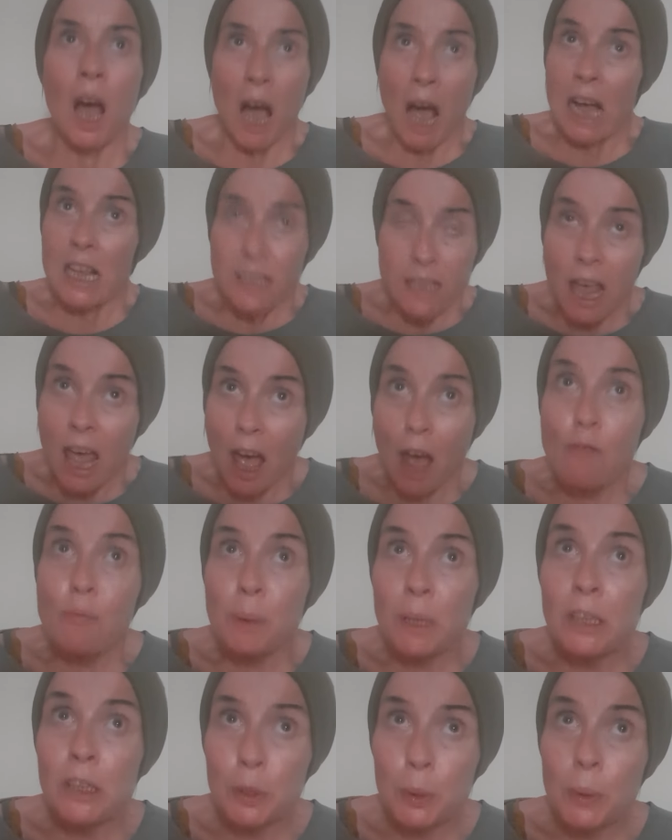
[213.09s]
as they have
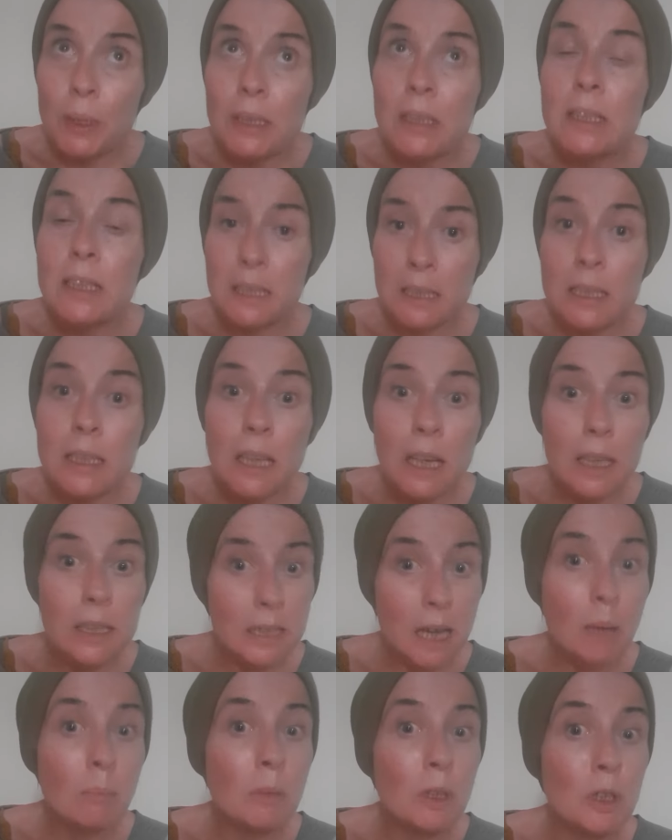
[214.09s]
been doing since they
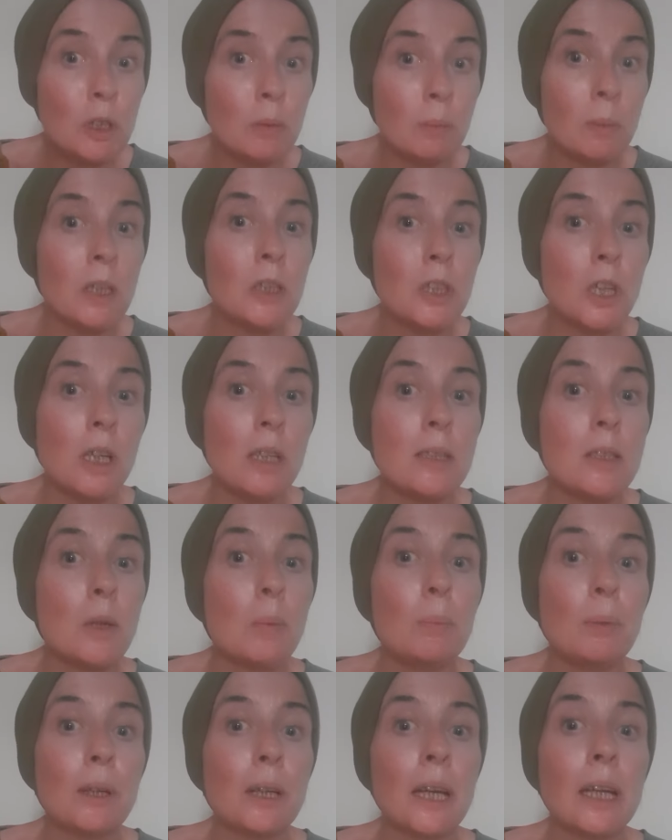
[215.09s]
damaged my child's
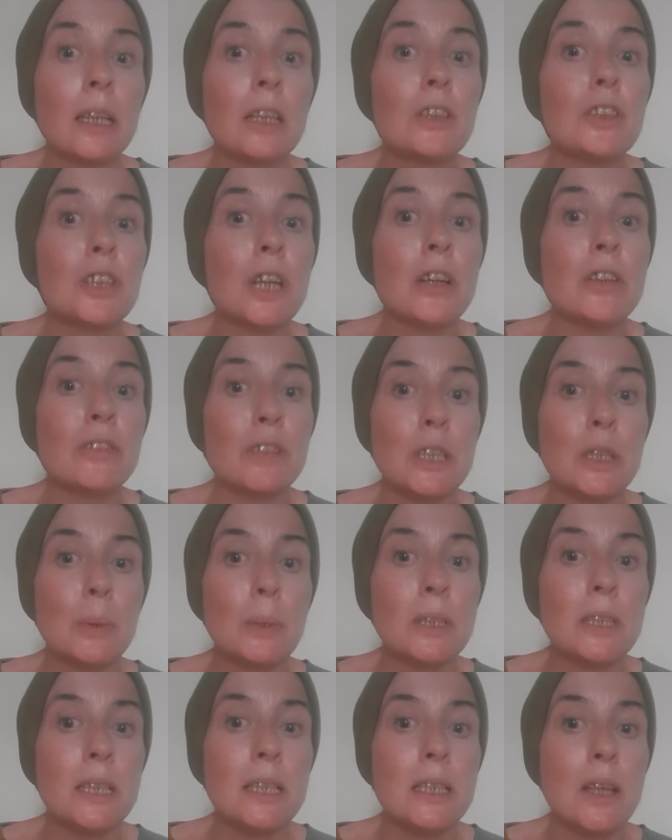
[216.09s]
upbringing in January
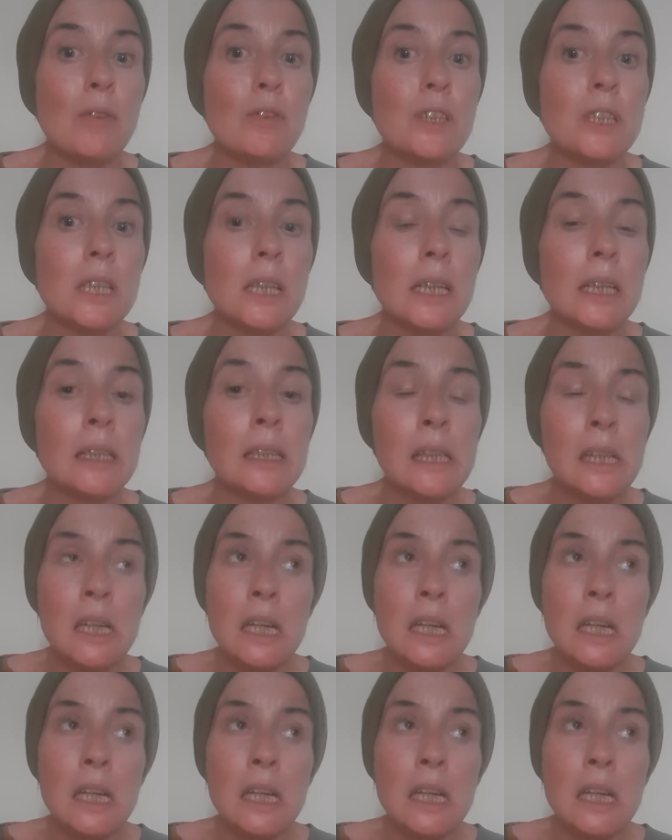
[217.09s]
2017.